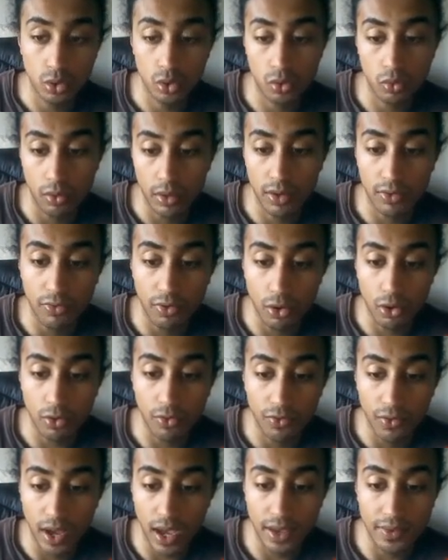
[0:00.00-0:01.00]
3, 4,
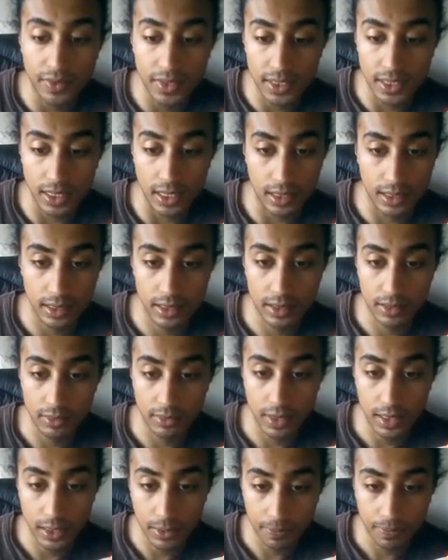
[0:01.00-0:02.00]
5, 6,
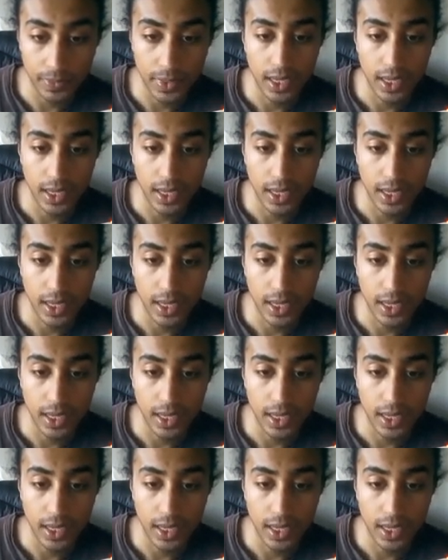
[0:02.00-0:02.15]
right?